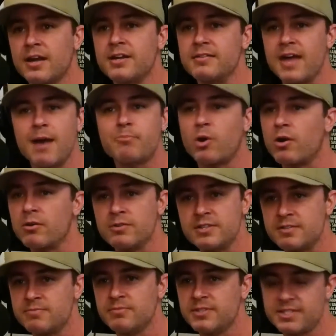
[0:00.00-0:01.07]
Like that part
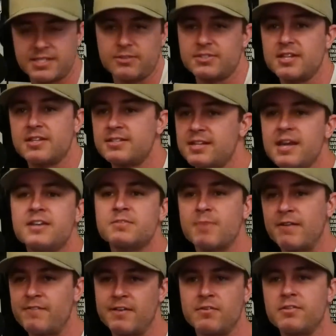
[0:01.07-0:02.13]
was still to this day is
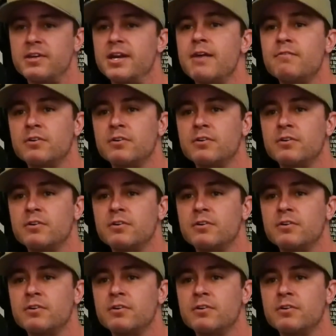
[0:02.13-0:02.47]
my favorite thing